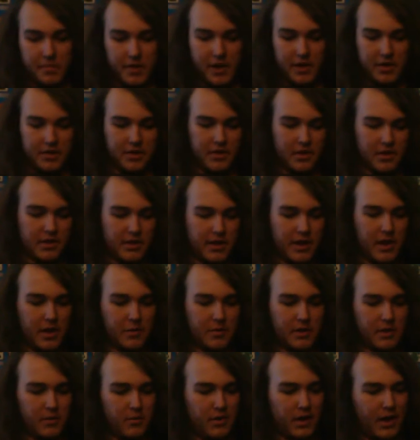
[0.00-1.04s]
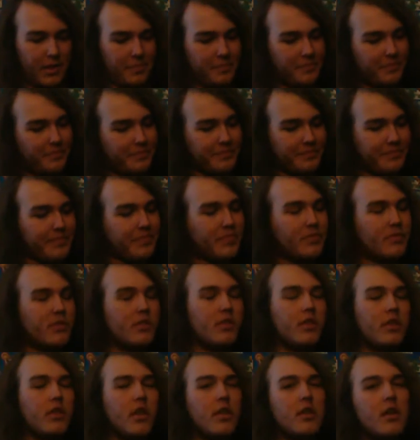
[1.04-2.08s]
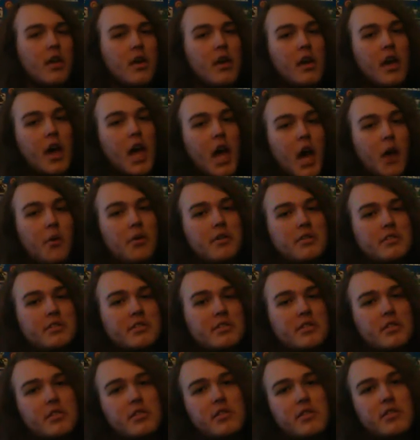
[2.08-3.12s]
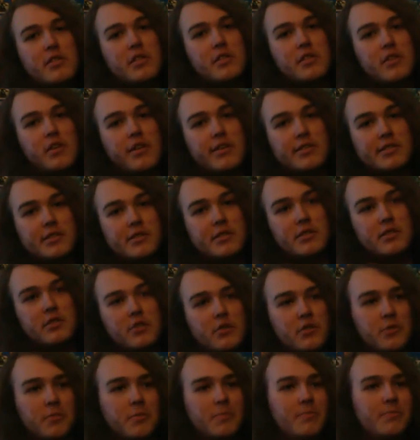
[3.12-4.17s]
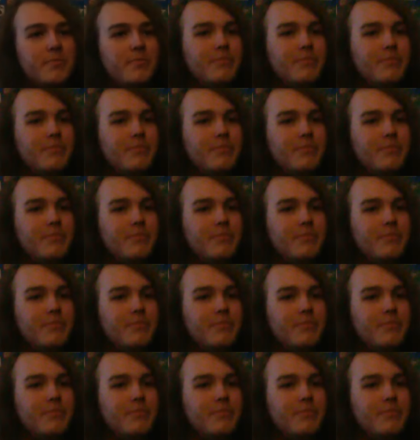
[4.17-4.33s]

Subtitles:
Not this time, anyway. I wanted to talk to you